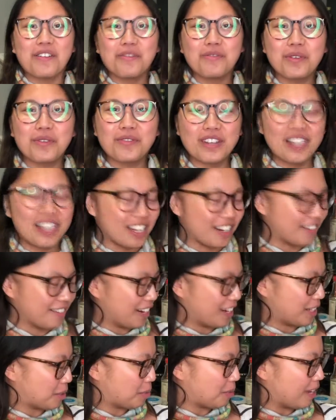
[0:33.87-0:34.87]
will be reading a
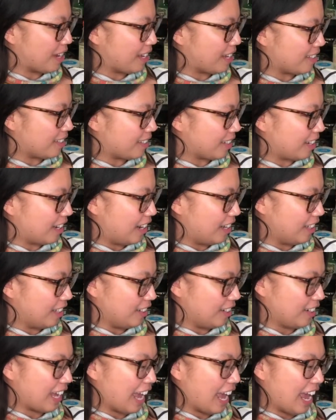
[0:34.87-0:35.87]
recipe in
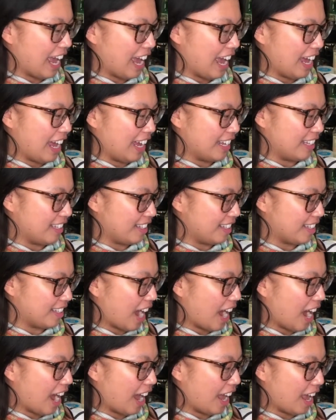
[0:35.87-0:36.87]
Tagalog and
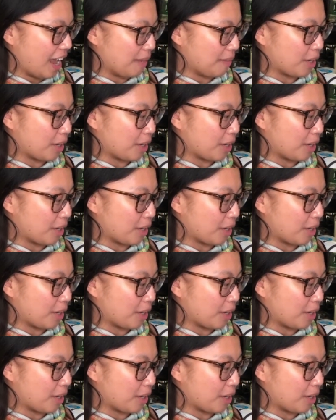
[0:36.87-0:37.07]
I am